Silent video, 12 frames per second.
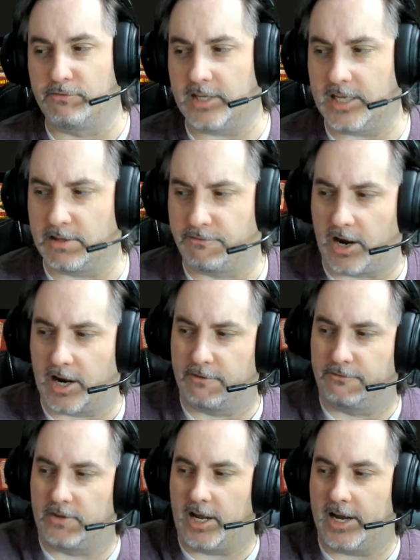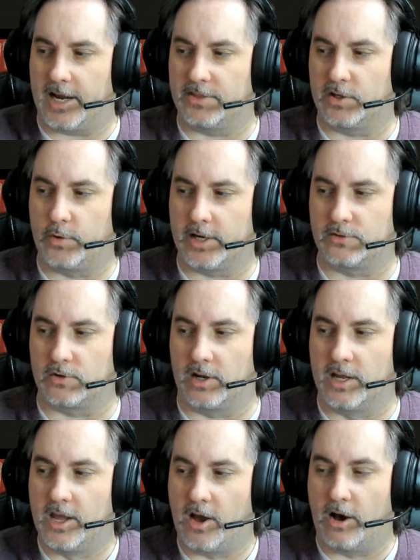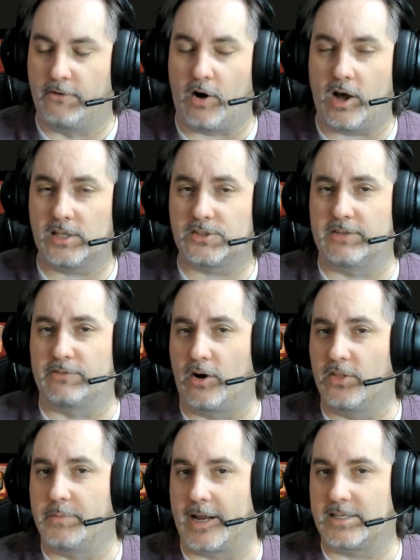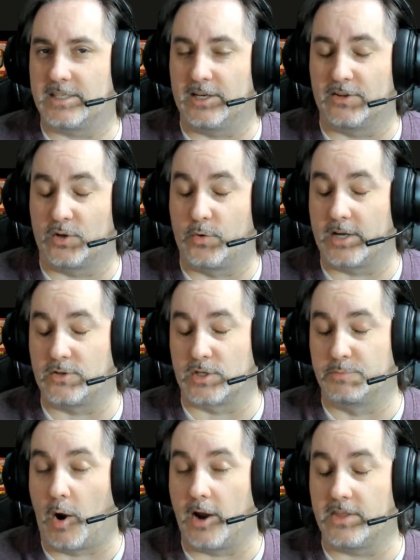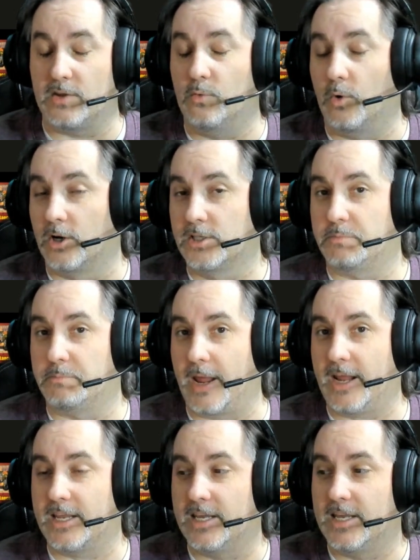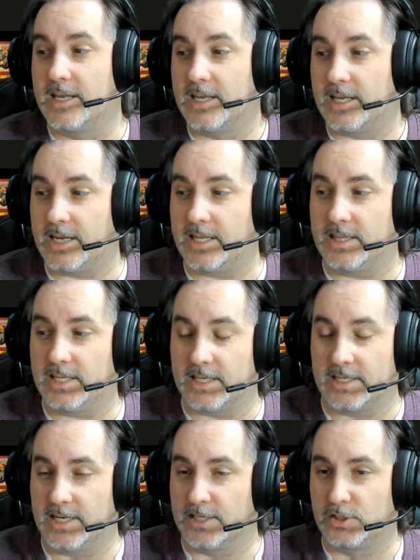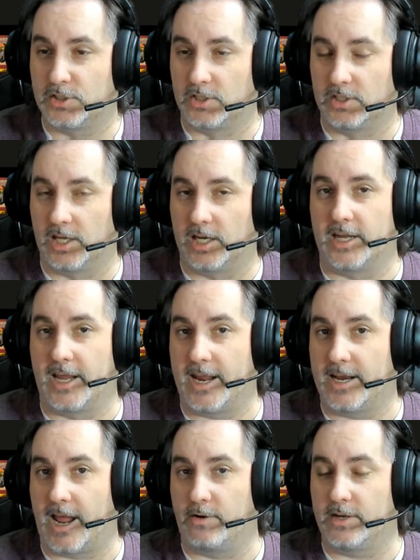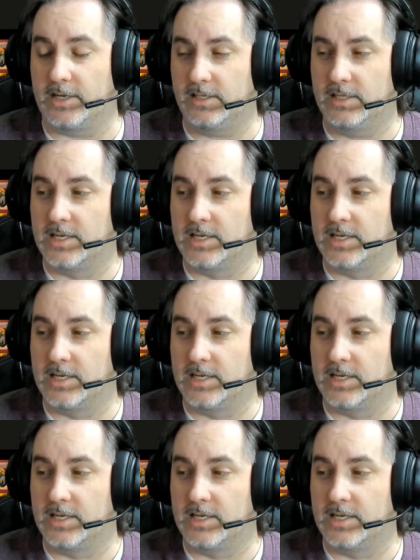Firefly, and the Quick Draw. Of all the mechs in here, the Quick Draw is probably the worst mech in the initial 8 outing.